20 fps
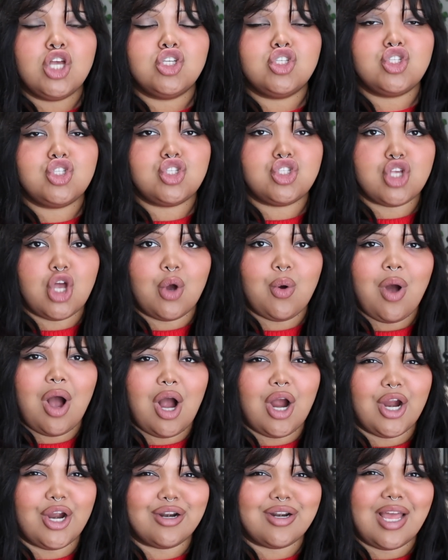so
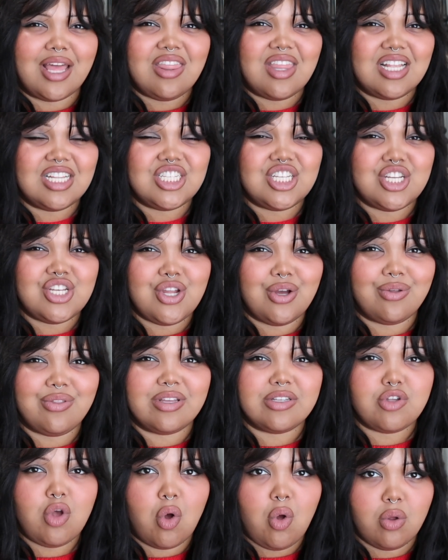hard, and then to know
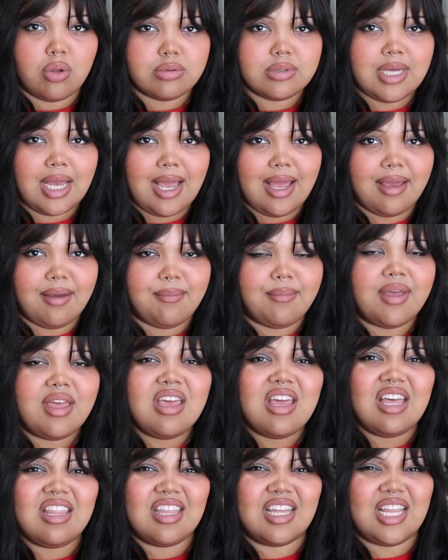this whole time
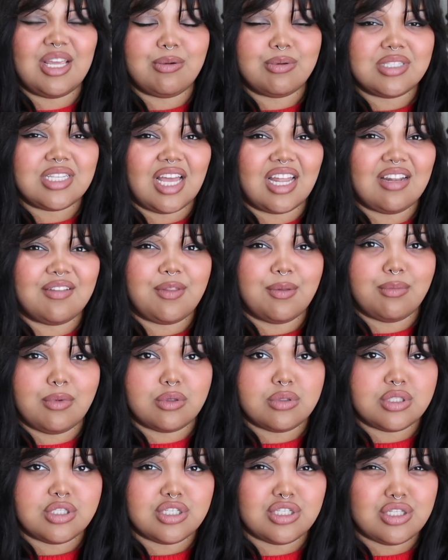that he was kind of the
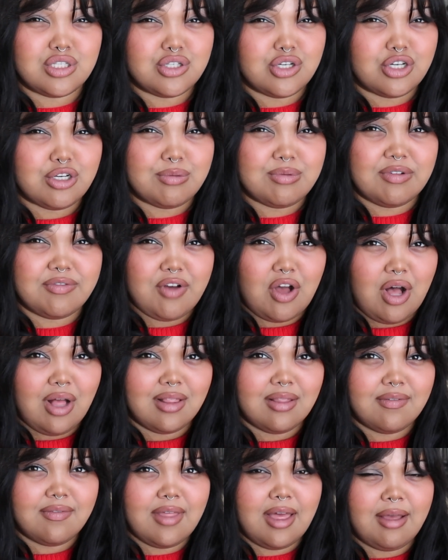most disturbed of
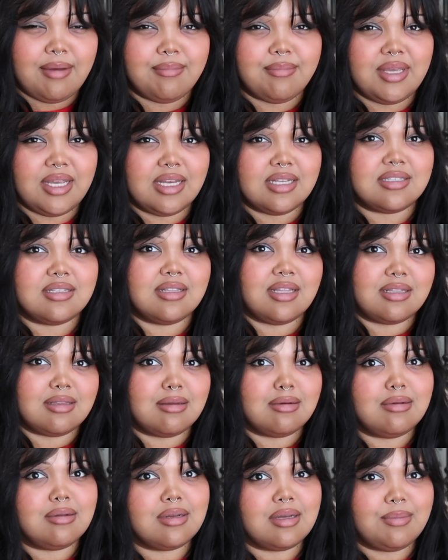all of them because of like
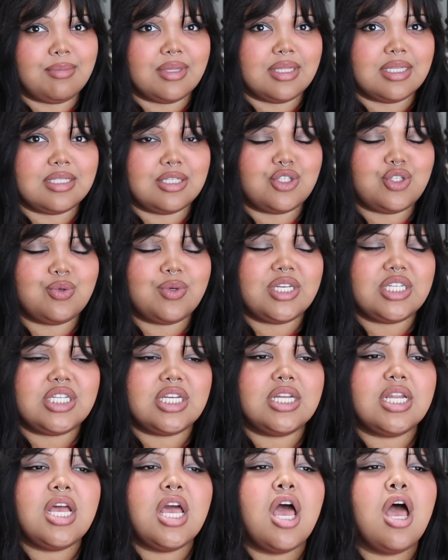the whole Camilla
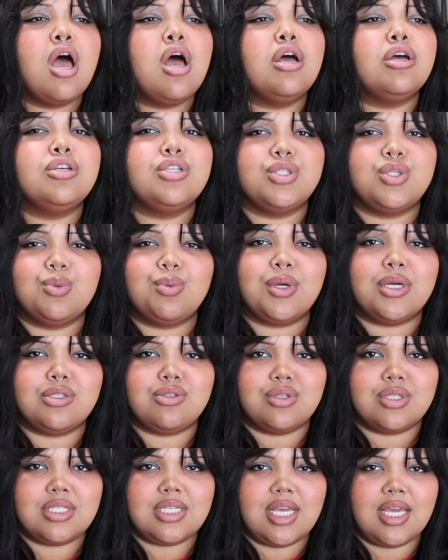situation, super
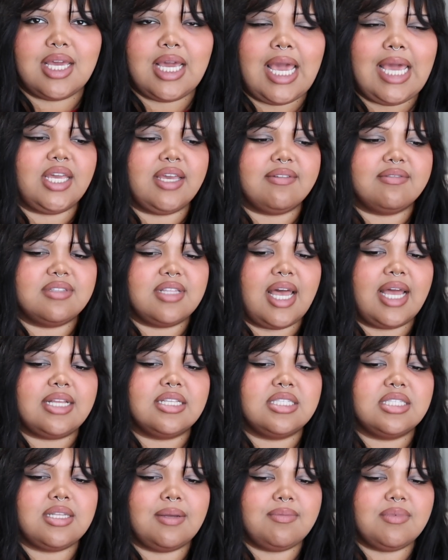interesting. It gives
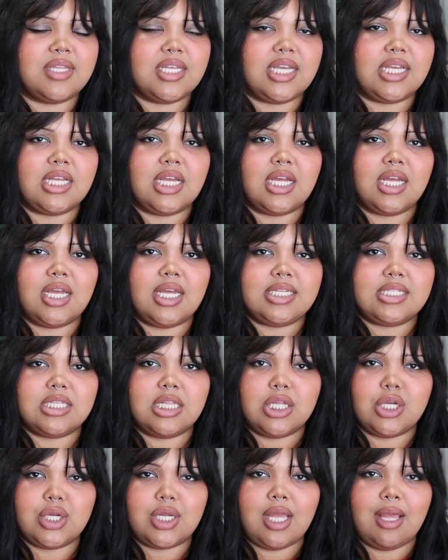that something is
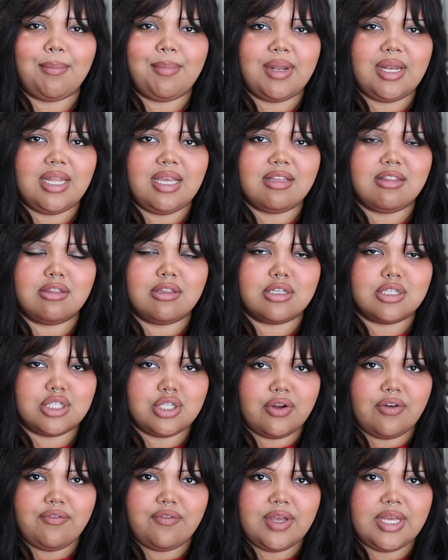lurking beneath the
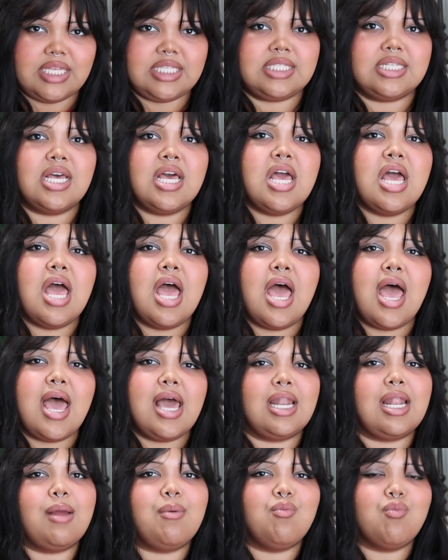surface
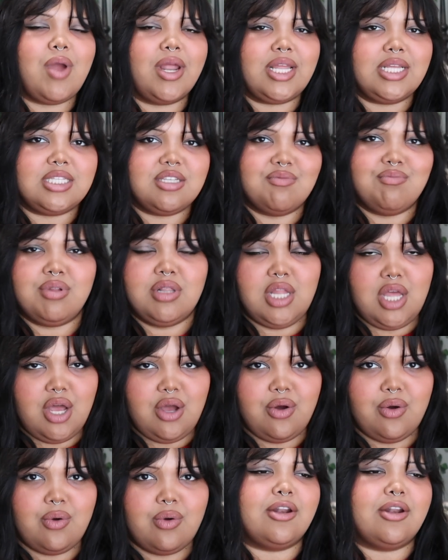and I'm ready to blow